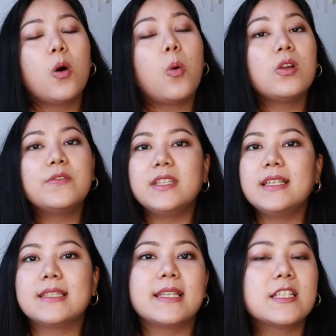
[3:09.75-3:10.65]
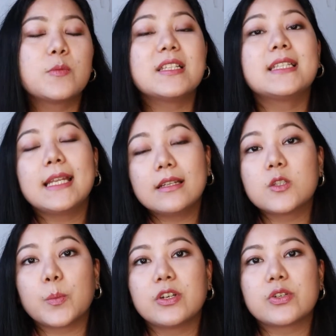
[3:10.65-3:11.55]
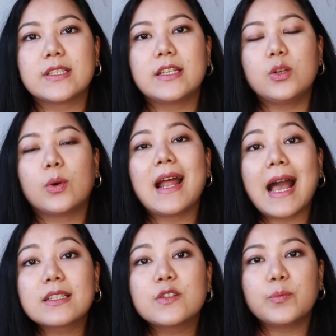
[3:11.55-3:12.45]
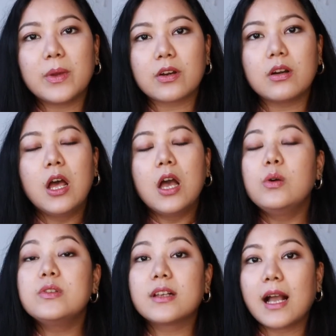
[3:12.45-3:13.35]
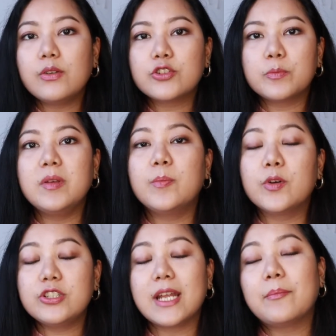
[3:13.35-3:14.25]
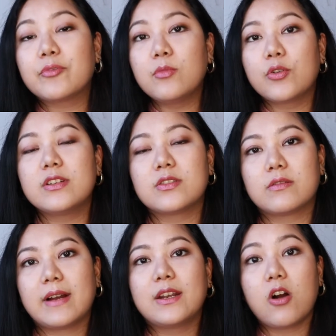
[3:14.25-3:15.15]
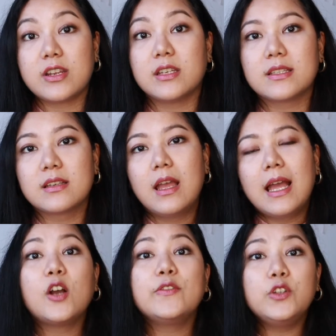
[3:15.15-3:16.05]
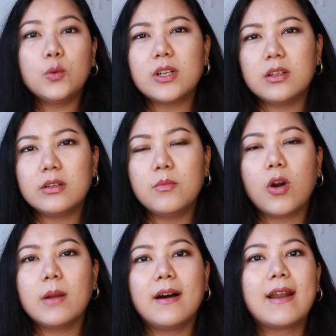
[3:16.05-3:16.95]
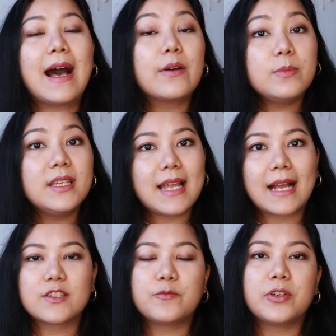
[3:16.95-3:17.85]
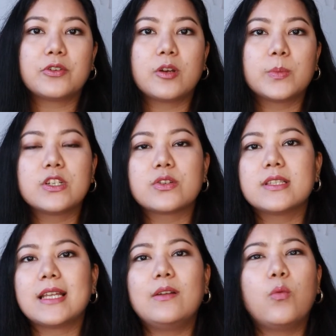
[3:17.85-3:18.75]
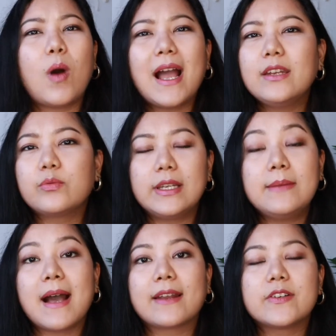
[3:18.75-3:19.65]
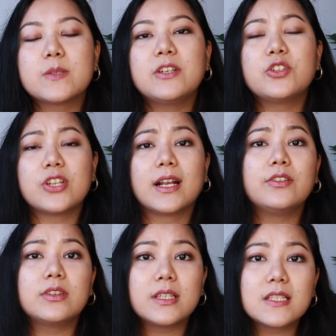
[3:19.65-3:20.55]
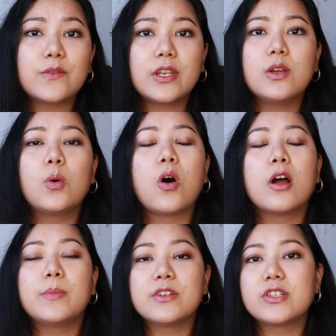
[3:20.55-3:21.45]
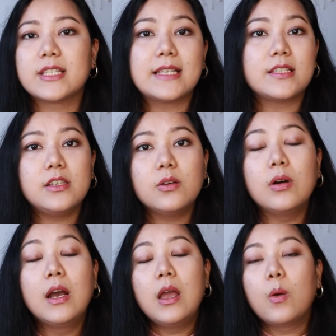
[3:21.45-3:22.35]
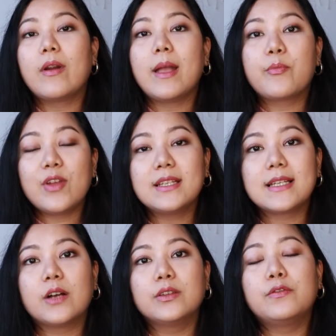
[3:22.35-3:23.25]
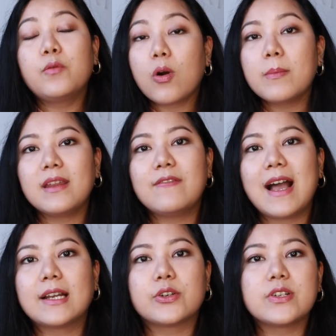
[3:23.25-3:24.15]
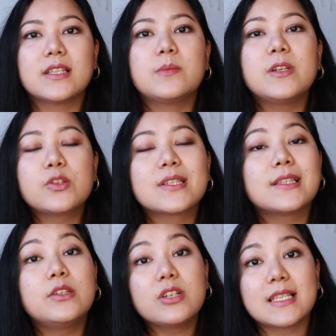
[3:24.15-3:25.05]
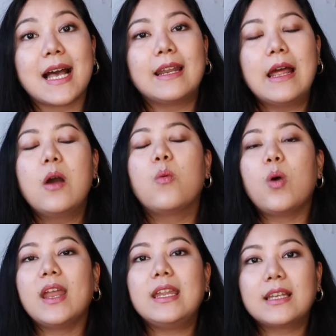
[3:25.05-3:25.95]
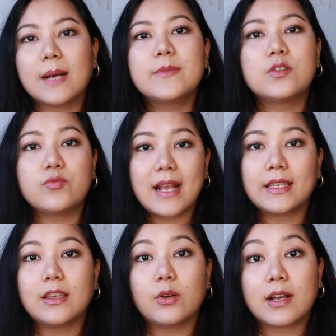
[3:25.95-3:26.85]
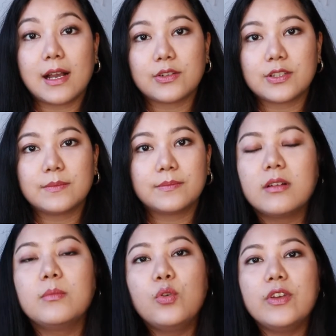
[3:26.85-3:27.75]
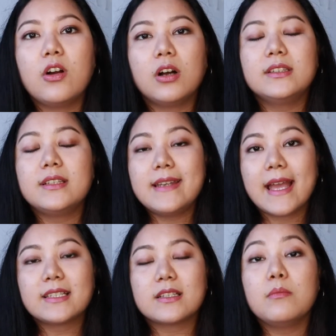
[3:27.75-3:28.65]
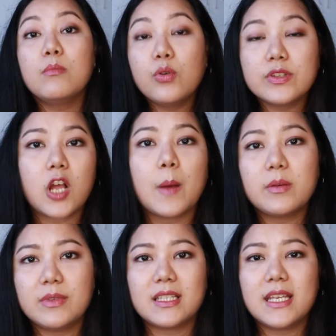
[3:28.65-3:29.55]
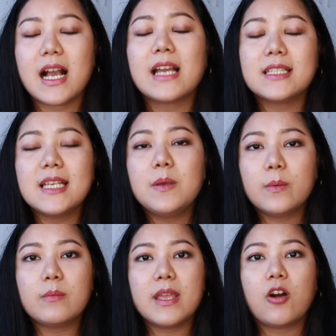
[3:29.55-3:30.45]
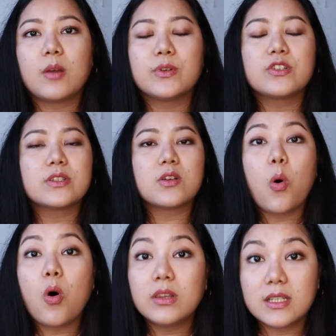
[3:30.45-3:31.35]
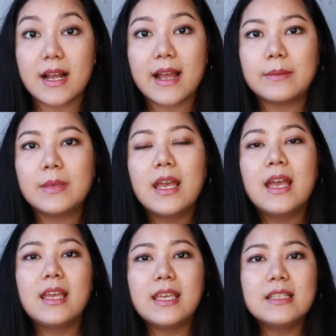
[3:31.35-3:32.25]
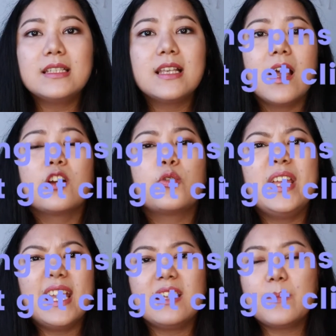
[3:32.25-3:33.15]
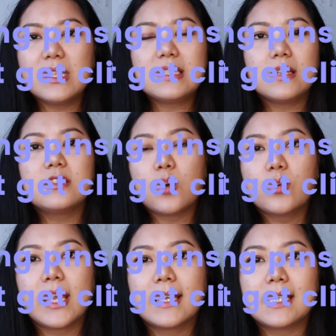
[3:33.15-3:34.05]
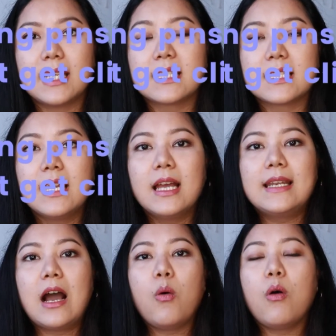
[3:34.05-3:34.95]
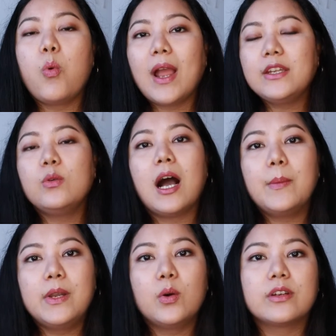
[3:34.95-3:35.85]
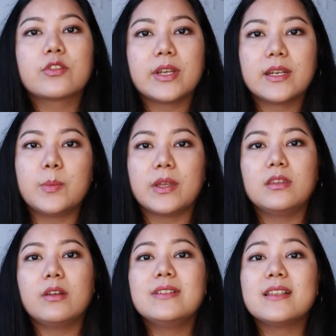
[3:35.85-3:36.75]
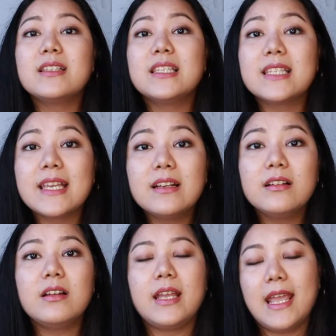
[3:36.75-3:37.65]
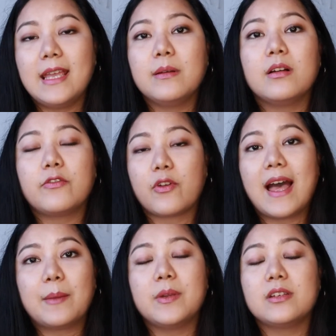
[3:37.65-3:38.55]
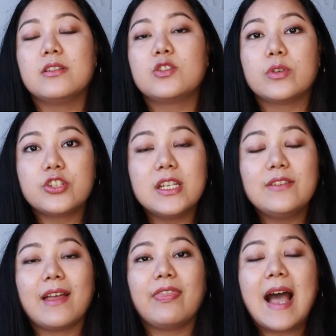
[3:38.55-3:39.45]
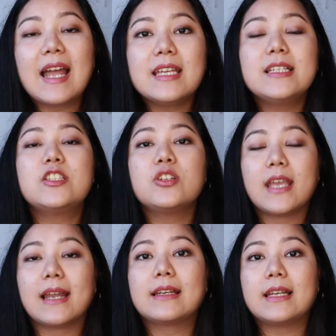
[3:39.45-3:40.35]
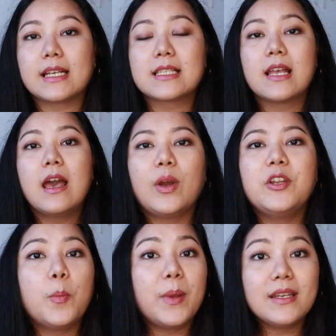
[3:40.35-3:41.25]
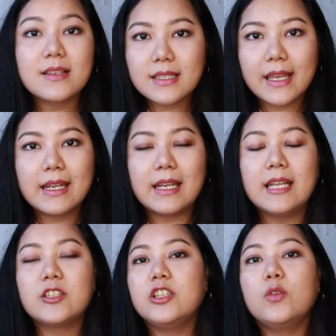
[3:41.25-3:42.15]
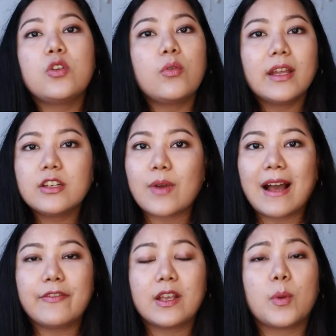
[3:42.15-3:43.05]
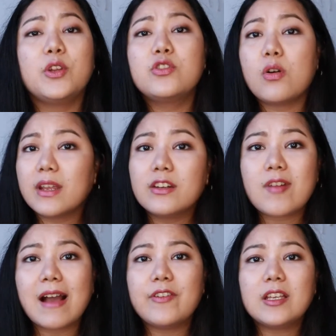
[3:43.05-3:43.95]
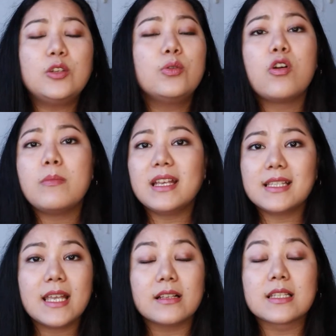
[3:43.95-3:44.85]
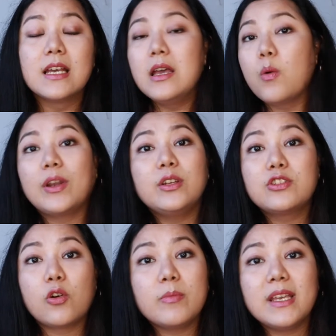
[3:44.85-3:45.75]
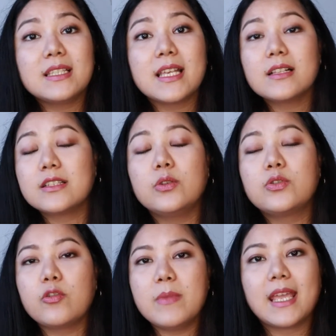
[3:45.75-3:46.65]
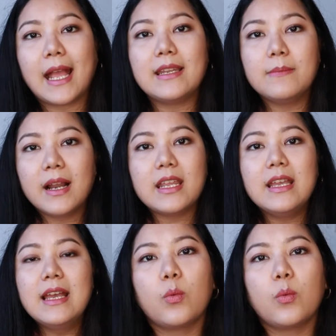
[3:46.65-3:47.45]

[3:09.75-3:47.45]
All of these things will signal to Pinterest that you're an active pinner whose account should be pushed and promoted to the right audience. Now, if you want to learn more about how to be an active pinner on Pinterest and why it really matters, make sure to check out this video on Pinterest SEO, where I break down the 4 main factors that Pinterest looks at when it comes to ranking your account. Moving on, the next most common mistake I see people make on Pinterest all the time is creating pins that don't get clicks. Now, when you upload and create a pin, there is a single aim for that pin to achieve, and that is to get clicks. When your pin doesn't get clicked, you don't get traffic. When you don't get traffic, you don't make sales. When you don't make sales, you don't make any money.